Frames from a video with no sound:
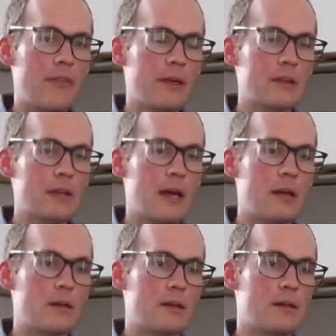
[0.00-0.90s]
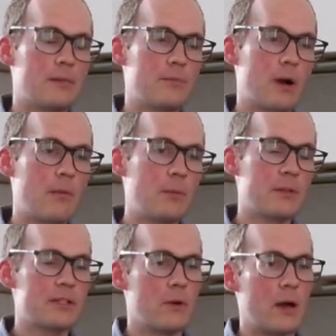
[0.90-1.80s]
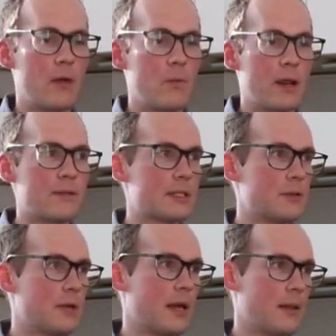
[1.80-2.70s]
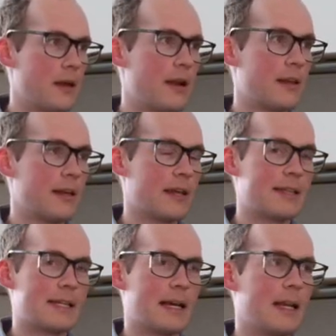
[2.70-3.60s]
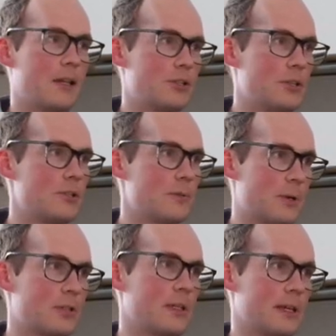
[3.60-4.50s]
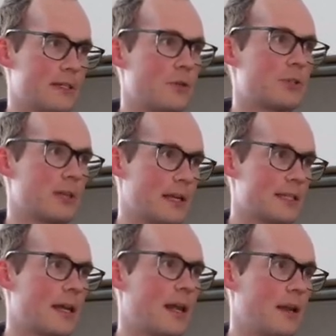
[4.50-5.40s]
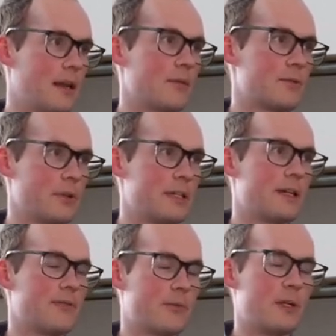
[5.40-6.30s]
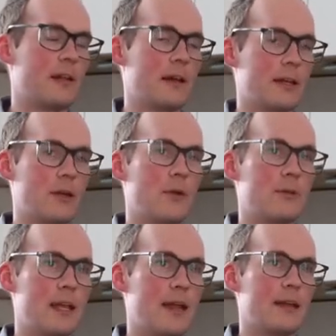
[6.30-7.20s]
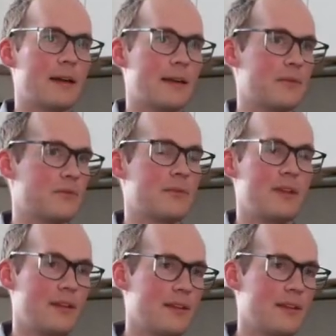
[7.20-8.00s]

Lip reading: think that probably, when I was a student, I had a lot of like anxiety issues, especially like social anxiety, and it was really tough for me to like go to any kind of,